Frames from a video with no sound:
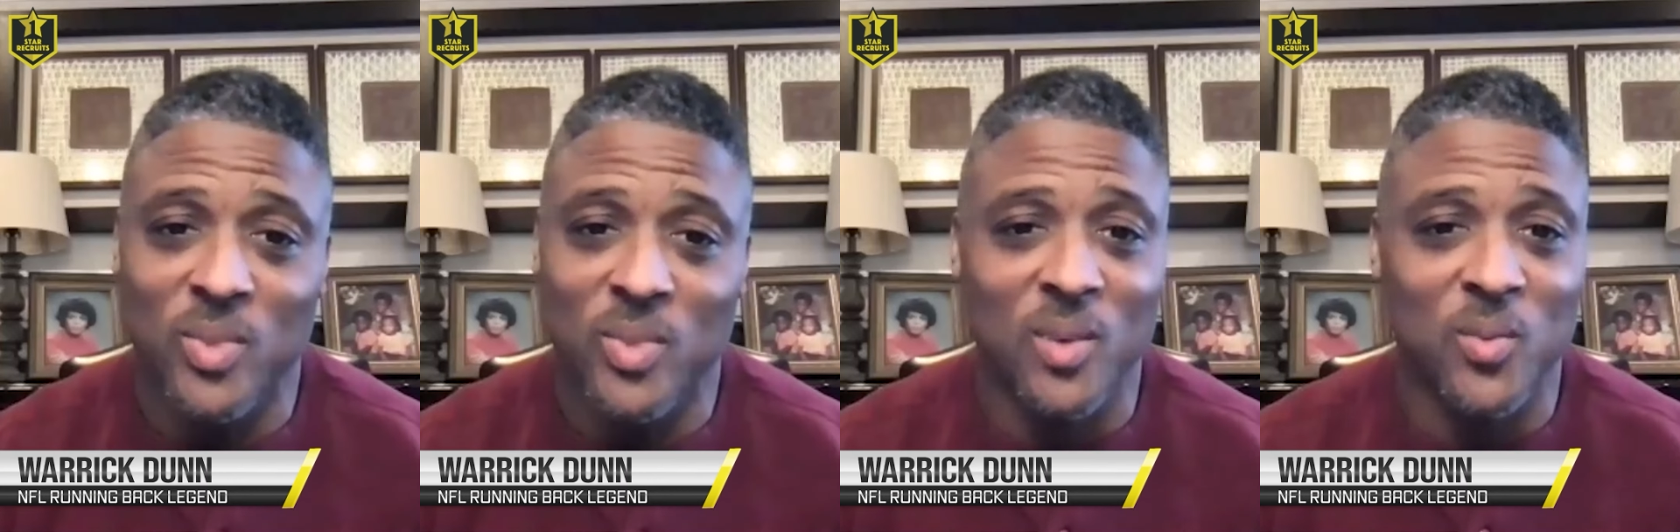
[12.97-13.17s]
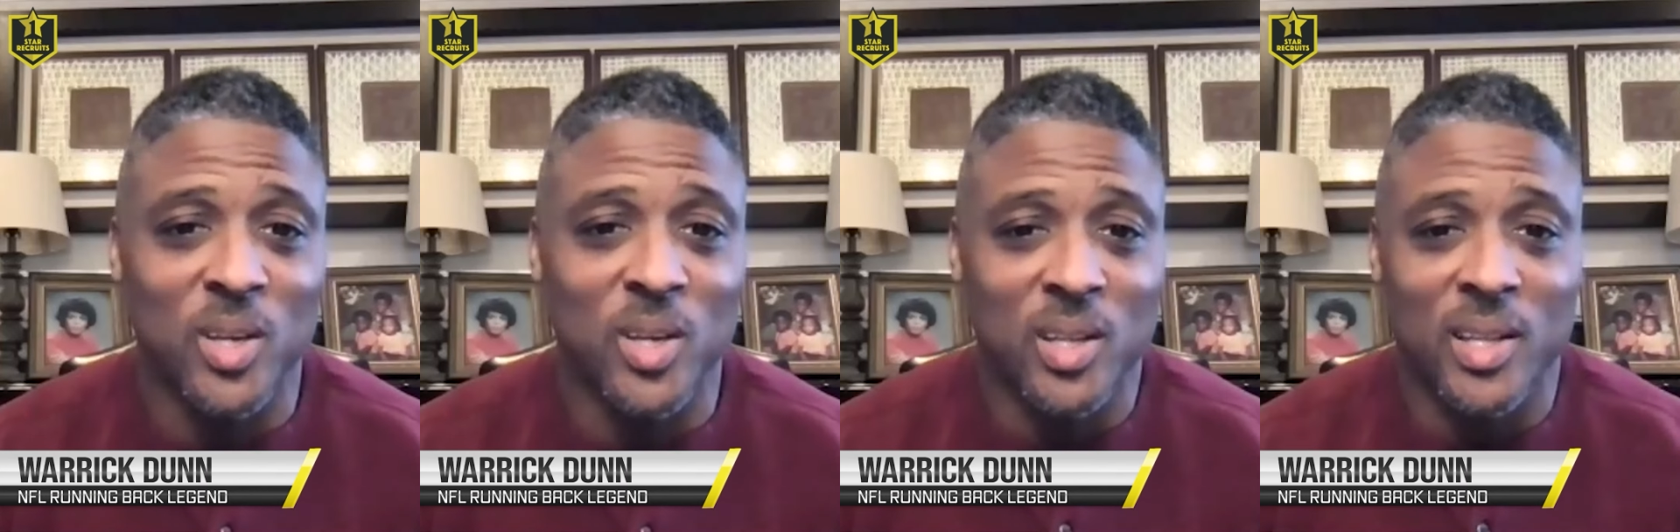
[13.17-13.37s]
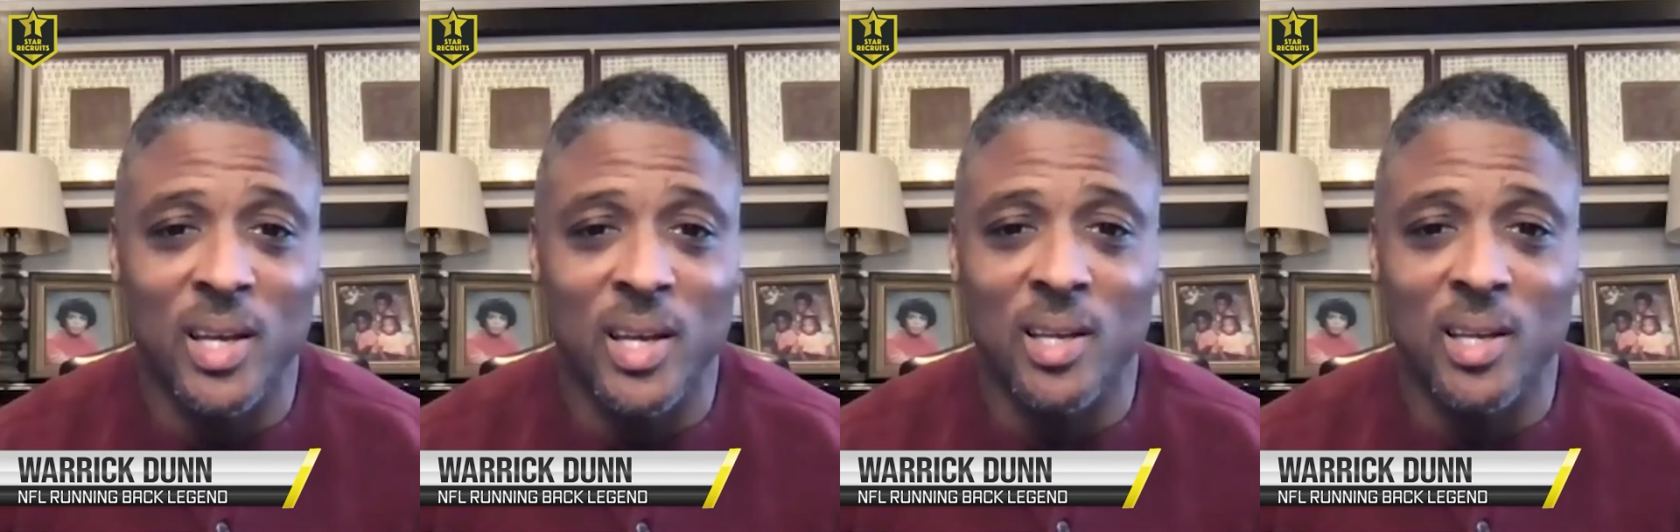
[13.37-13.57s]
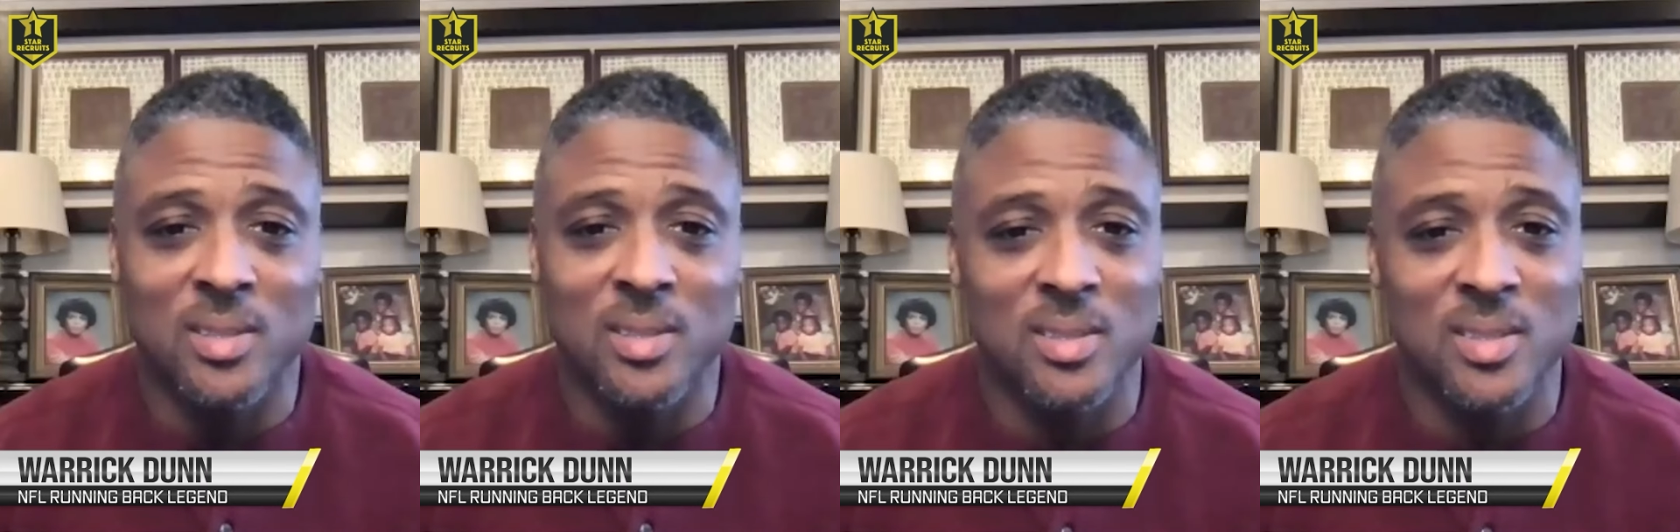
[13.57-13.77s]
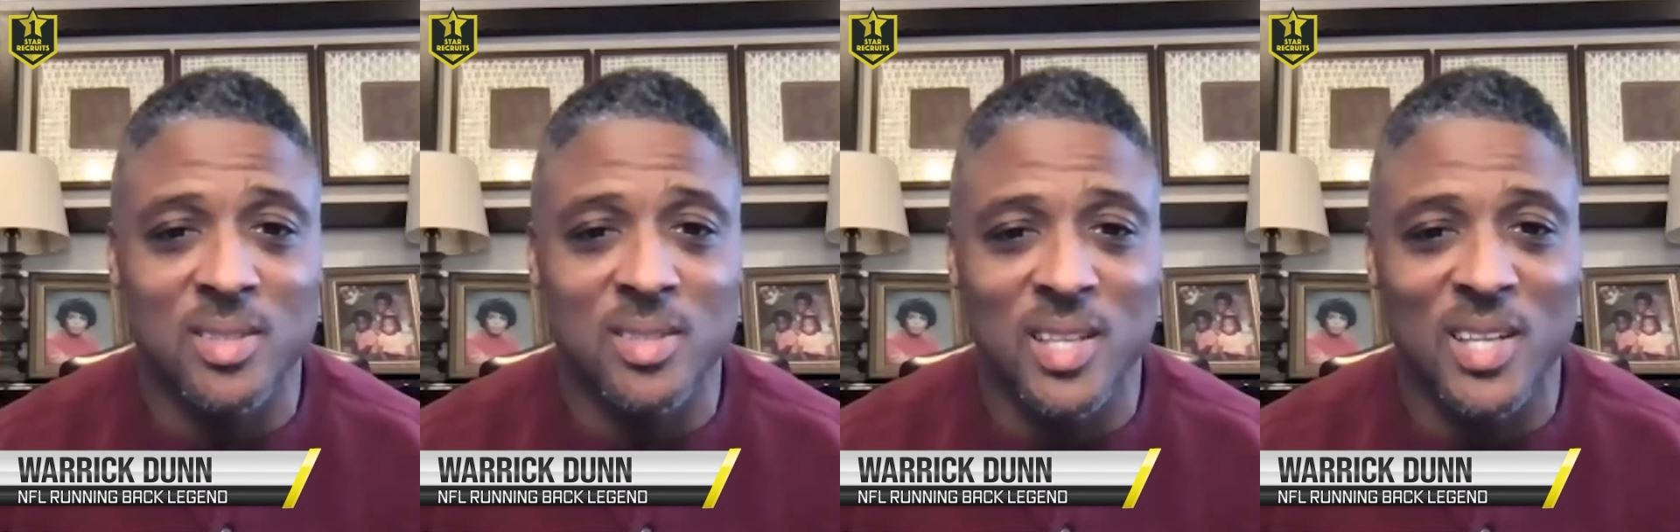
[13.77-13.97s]
I mean,
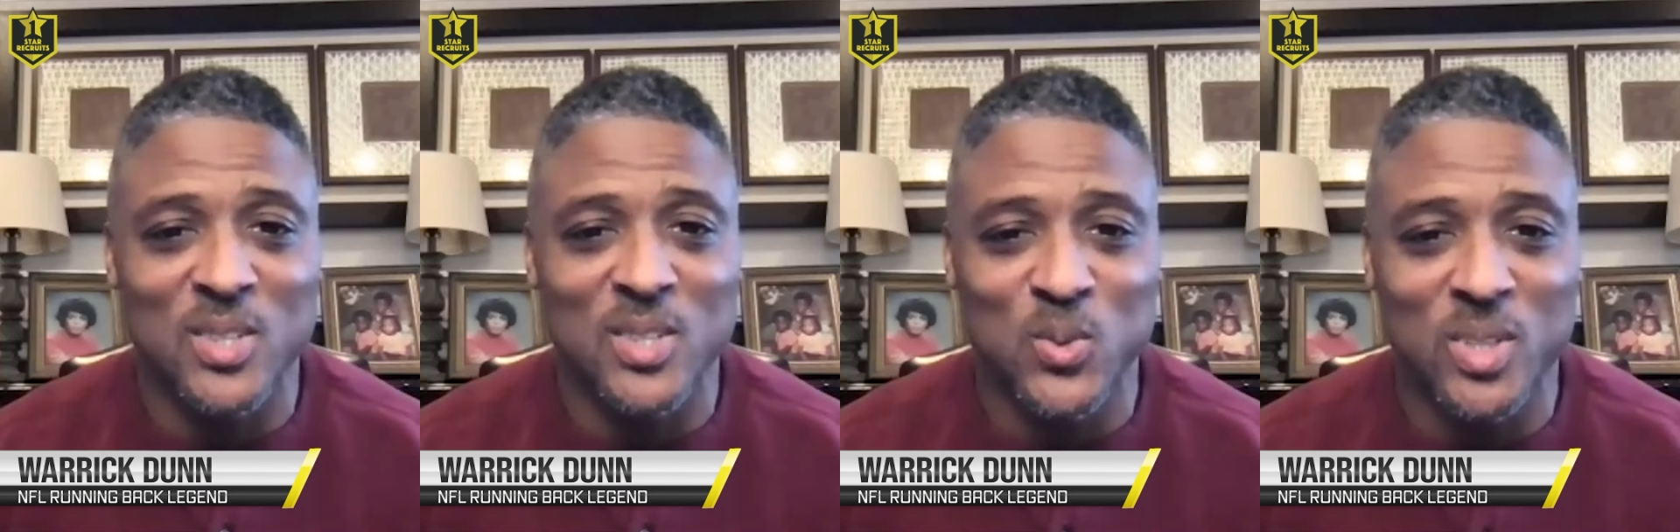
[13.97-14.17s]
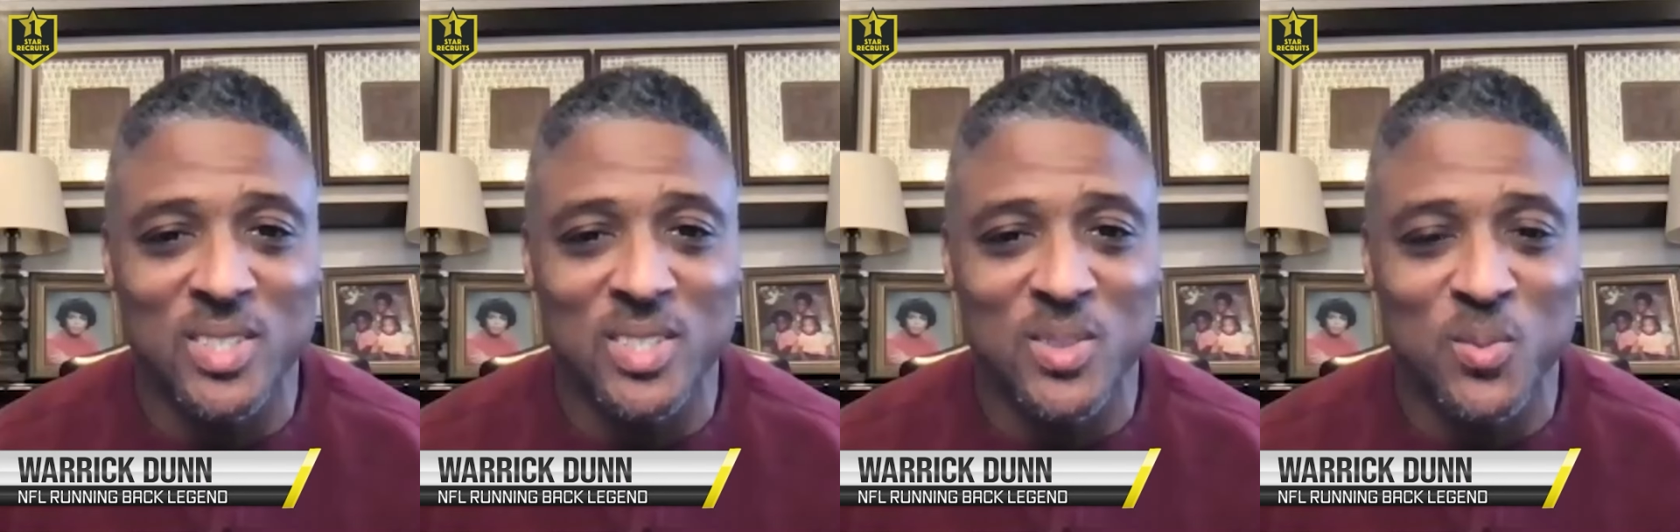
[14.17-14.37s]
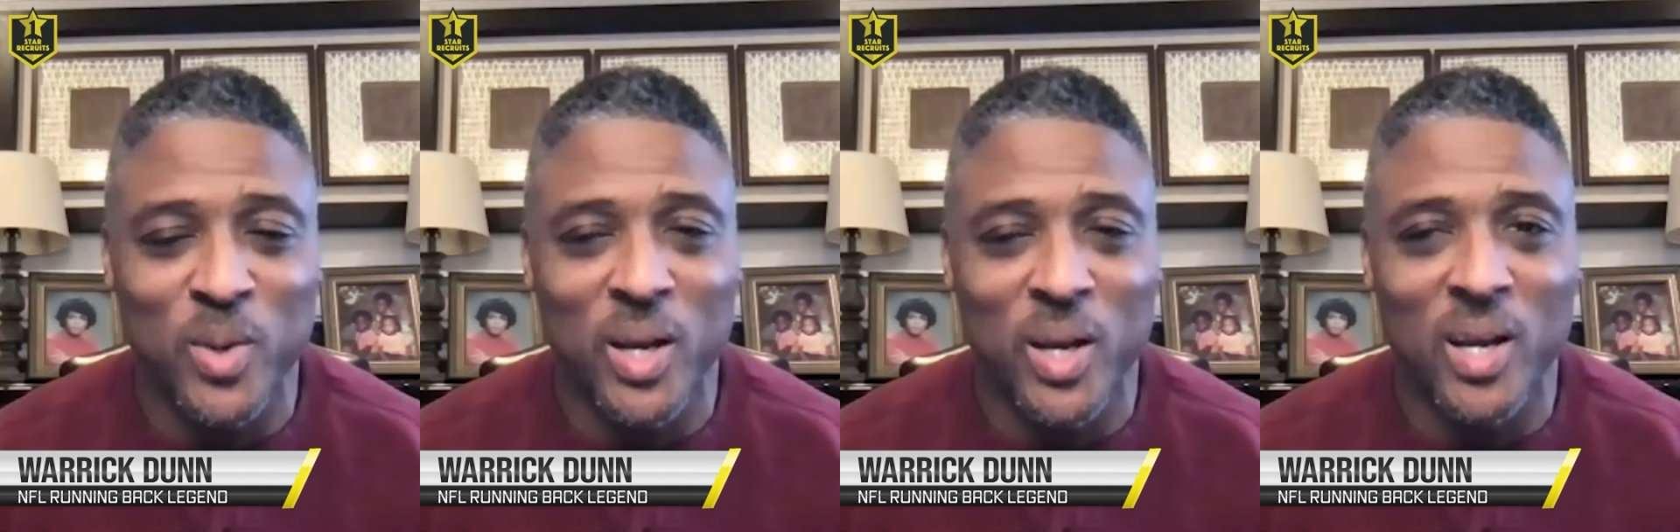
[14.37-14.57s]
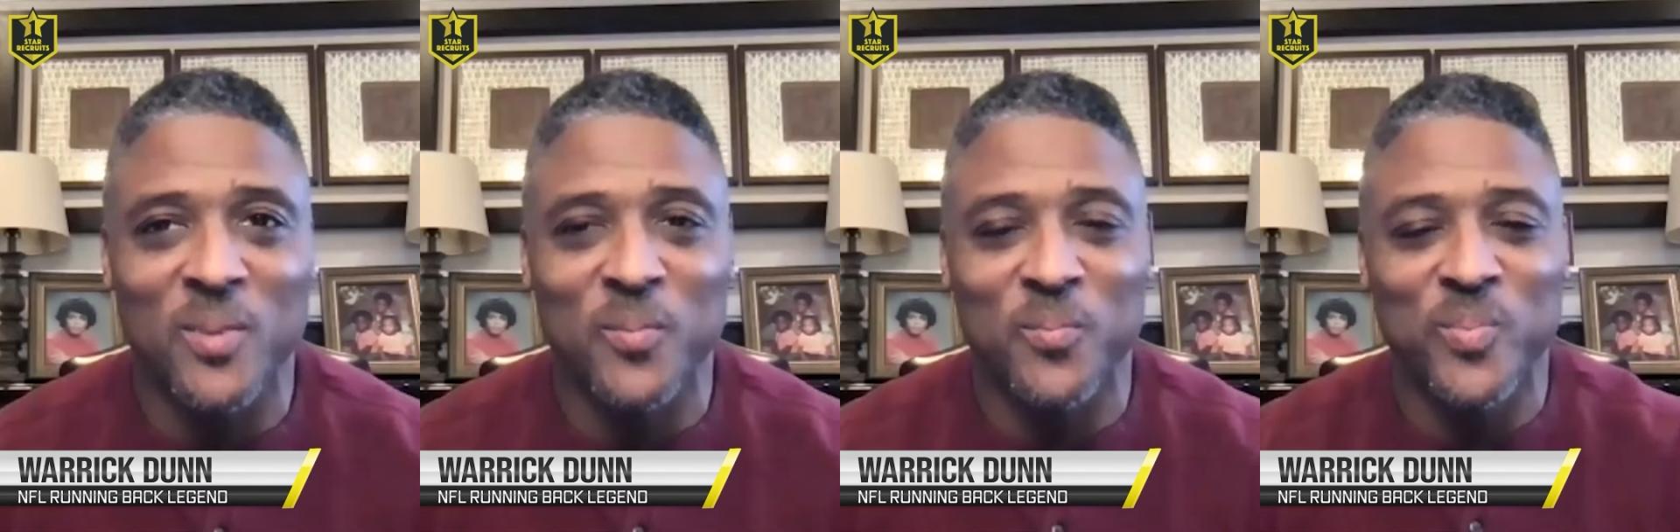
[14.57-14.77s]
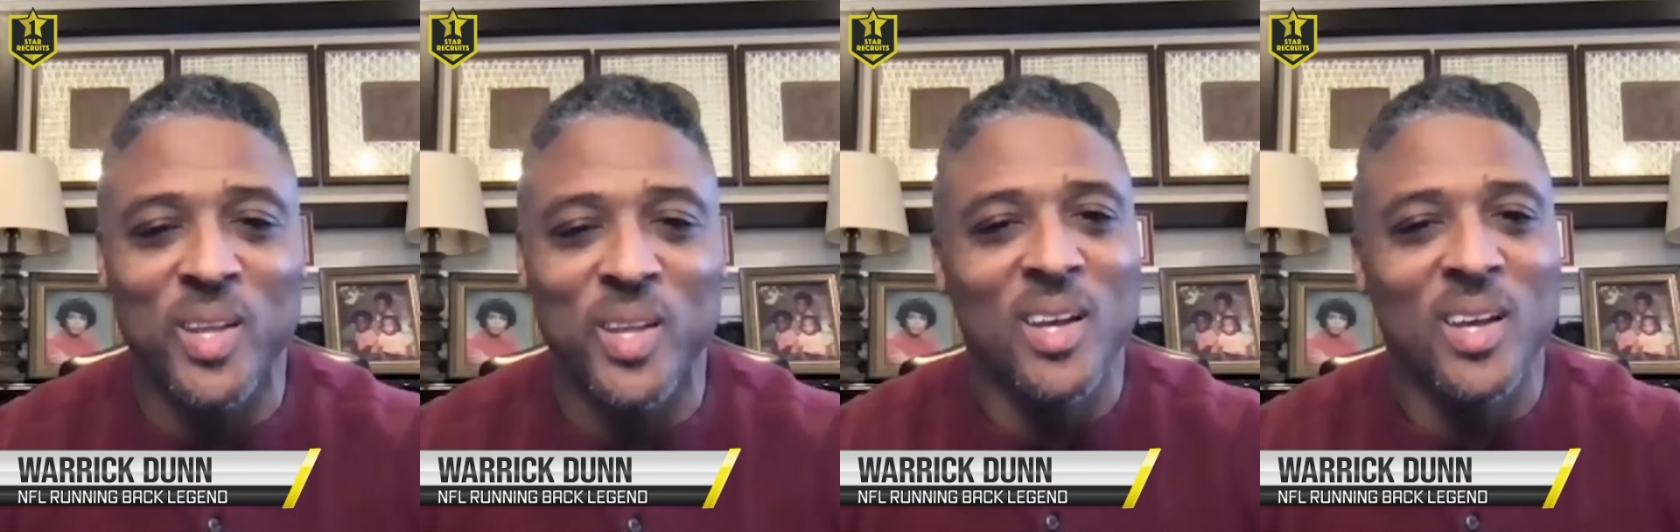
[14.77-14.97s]
that's hmm. that's what it's about.